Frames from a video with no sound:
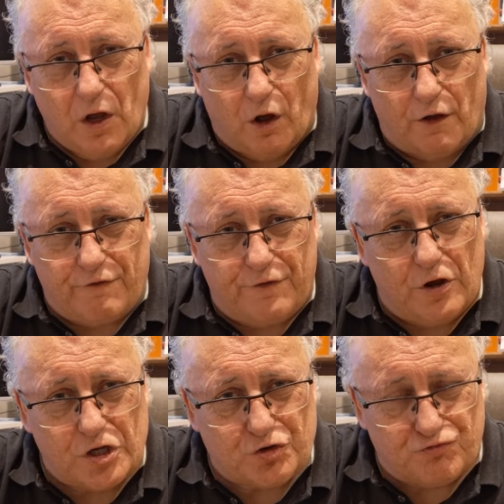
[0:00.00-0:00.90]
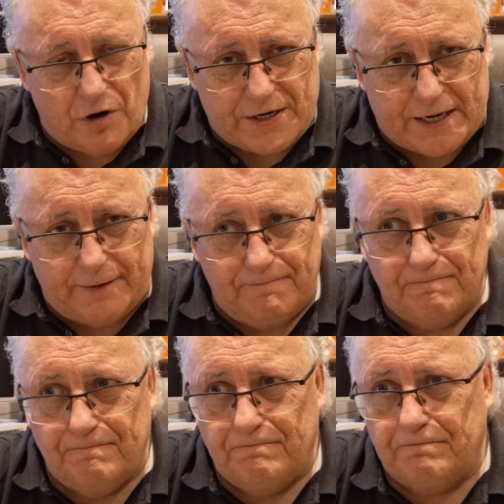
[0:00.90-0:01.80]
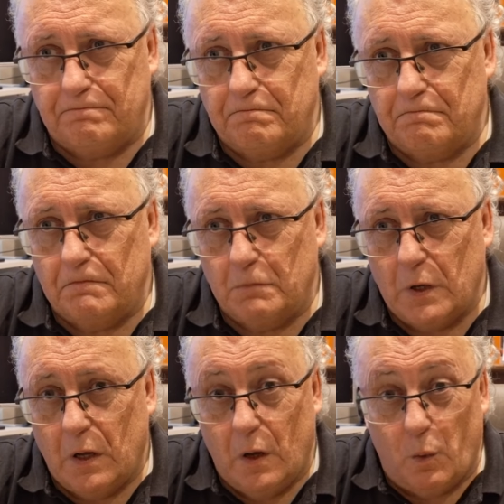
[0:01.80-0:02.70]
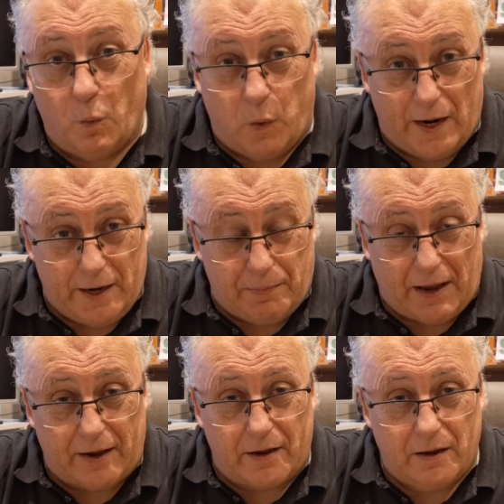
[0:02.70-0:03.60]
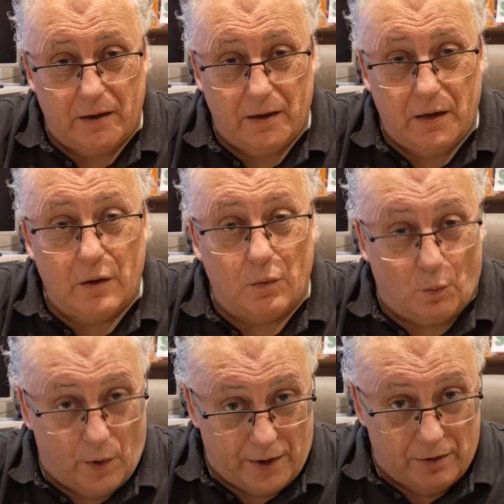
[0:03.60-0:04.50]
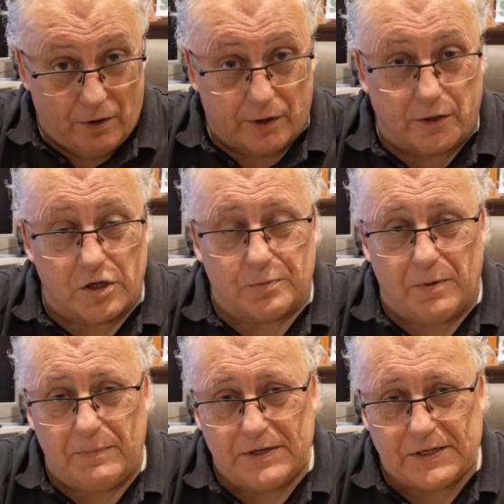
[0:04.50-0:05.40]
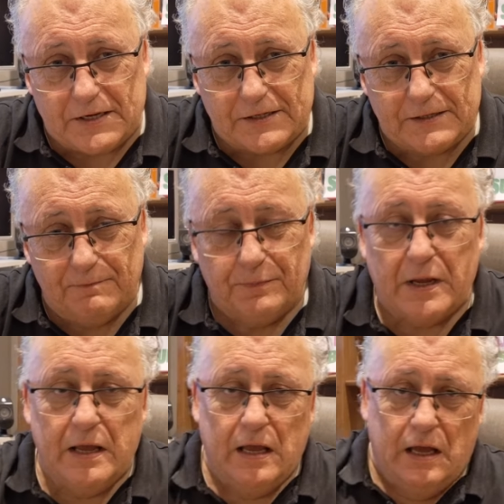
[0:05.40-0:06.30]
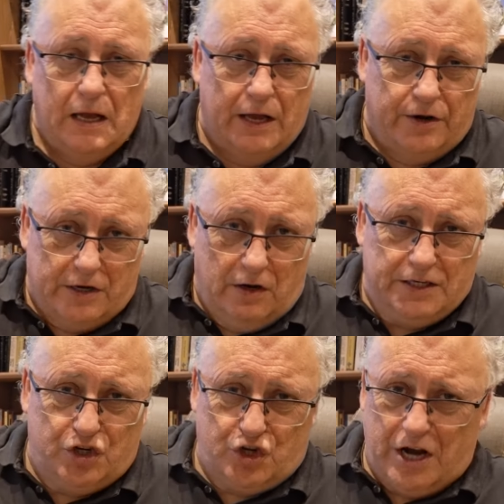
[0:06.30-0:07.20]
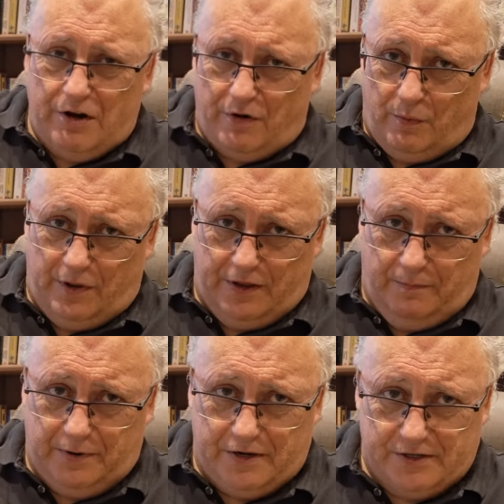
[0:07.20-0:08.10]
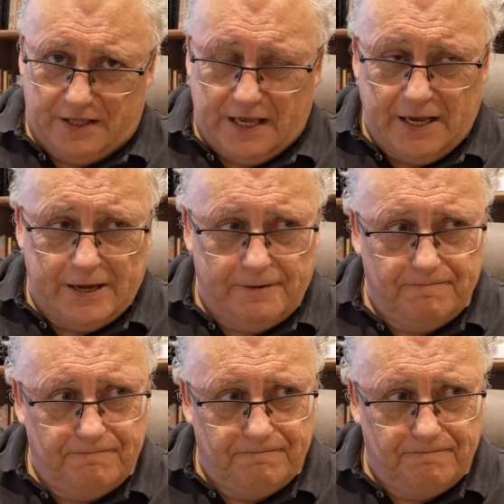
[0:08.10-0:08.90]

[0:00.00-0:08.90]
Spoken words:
I first read it way back when I'd lost my business. And I'd like to share it with you because I think